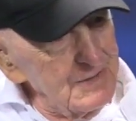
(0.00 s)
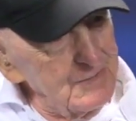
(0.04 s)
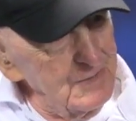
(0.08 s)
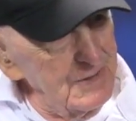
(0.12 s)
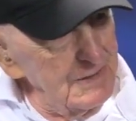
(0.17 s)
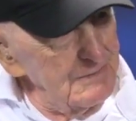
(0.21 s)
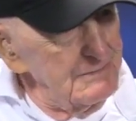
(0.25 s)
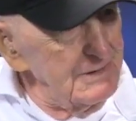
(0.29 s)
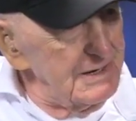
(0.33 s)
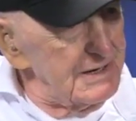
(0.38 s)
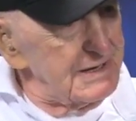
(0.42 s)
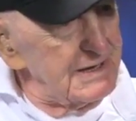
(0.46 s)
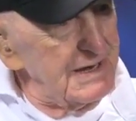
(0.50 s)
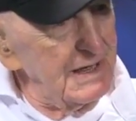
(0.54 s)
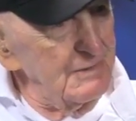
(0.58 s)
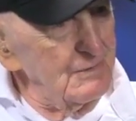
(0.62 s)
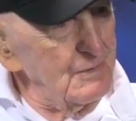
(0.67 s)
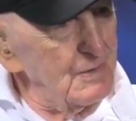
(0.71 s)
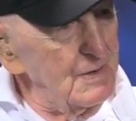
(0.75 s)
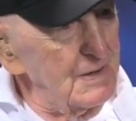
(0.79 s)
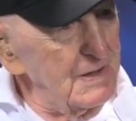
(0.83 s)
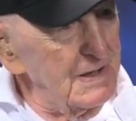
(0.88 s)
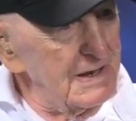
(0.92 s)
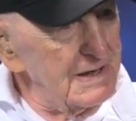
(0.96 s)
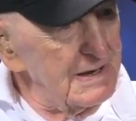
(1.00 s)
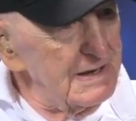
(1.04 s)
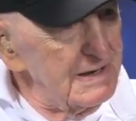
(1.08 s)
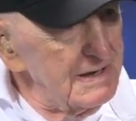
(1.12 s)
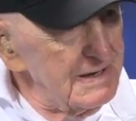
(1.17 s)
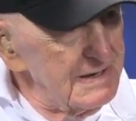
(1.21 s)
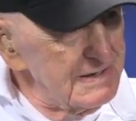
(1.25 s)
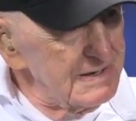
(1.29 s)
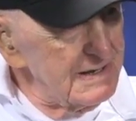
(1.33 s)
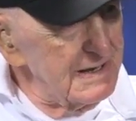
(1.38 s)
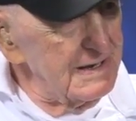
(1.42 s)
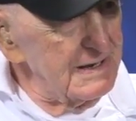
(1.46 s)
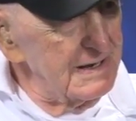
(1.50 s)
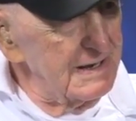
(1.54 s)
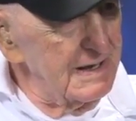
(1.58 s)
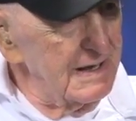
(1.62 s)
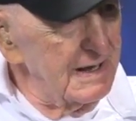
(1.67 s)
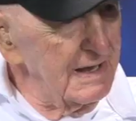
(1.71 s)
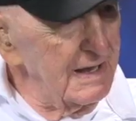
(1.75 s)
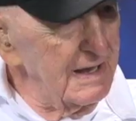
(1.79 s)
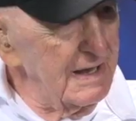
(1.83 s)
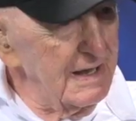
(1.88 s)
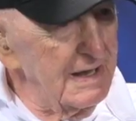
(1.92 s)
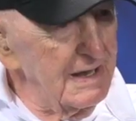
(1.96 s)
equipment they want.
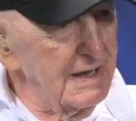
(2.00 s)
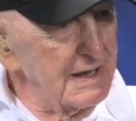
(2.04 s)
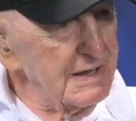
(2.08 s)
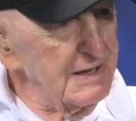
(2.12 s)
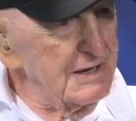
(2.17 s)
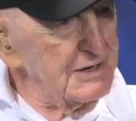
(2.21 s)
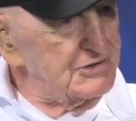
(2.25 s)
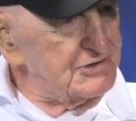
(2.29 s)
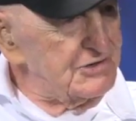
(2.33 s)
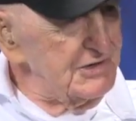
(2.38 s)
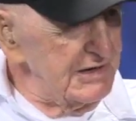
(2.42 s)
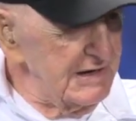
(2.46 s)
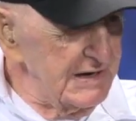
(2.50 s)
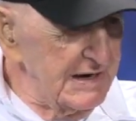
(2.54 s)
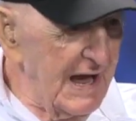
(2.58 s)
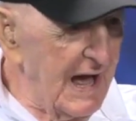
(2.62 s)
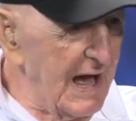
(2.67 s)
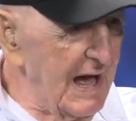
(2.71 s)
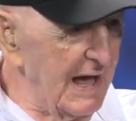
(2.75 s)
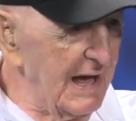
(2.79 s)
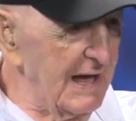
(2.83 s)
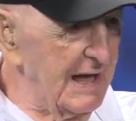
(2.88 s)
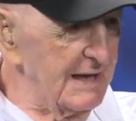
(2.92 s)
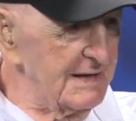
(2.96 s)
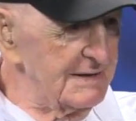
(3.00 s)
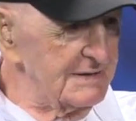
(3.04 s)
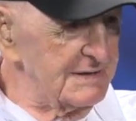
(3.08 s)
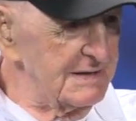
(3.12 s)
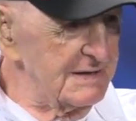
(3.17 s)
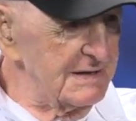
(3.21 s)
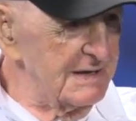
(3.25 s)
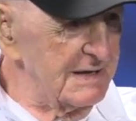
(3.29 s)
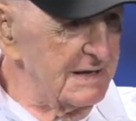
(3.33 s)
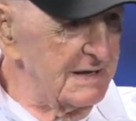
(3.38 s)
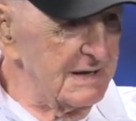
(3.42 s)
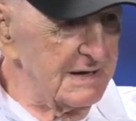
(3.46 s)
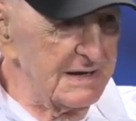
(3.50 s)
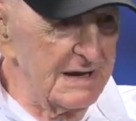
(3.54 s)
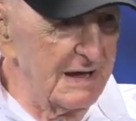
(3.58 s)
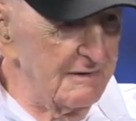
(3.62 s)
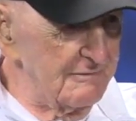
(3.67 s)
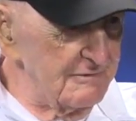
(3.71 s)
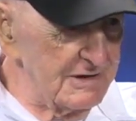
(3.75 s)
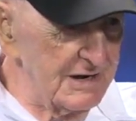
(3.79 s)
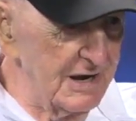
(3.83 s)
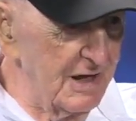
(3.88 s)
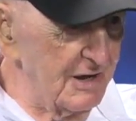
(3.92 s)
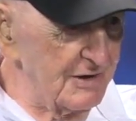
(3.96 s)
The GIs.
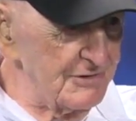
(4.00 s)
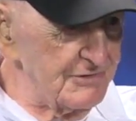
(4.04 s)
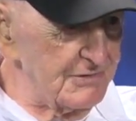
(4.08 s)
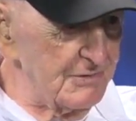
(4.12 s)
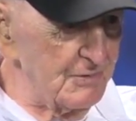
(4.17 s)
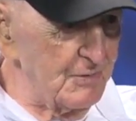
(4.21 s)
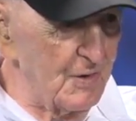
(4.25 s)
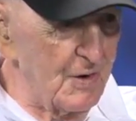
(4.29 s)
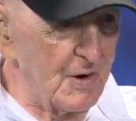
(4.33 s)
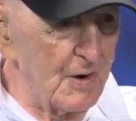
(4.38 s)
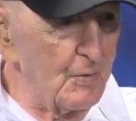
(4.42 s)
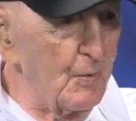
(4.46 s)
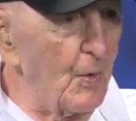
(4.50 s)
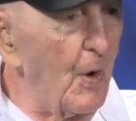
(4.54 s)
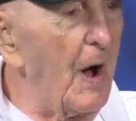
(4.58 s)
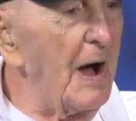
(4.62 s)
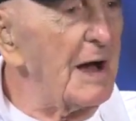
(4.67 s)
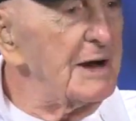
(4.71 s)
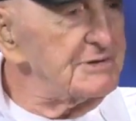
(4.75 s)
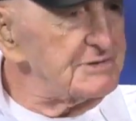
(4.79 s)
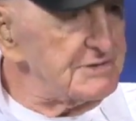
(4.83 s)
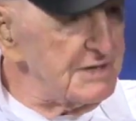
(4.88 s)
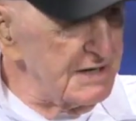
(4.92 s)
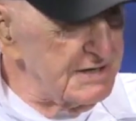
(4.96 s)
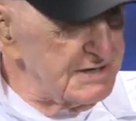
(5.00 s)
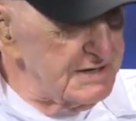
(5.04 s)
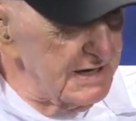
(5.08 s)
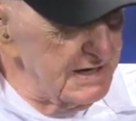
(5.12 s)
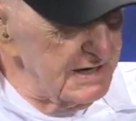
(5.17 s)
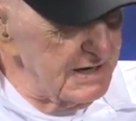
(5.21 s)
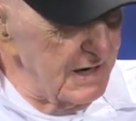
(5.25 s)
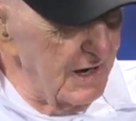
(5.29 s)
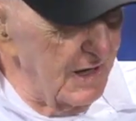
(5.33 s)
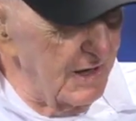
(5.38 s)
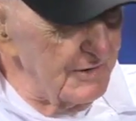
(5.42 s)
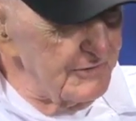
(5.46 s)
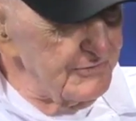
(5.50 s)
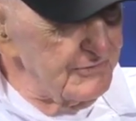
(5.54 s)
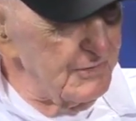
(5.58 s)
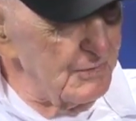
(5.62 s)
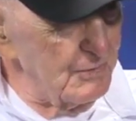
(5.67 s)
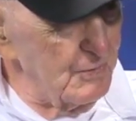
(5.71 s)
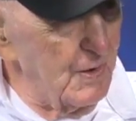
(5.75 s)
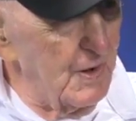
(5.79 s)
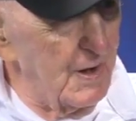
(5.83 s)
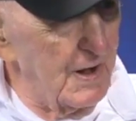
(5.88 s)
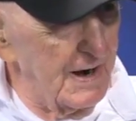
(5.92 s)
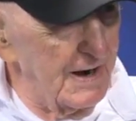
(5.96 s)
Never lost war. Washington lost the
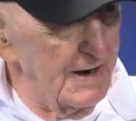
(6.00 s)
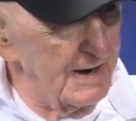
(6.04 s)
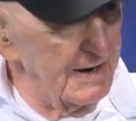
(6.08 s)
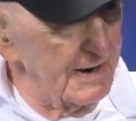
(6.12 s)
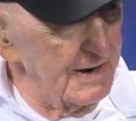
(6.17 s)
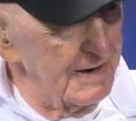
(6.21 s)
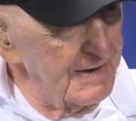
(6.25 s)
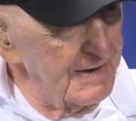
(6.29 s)
war.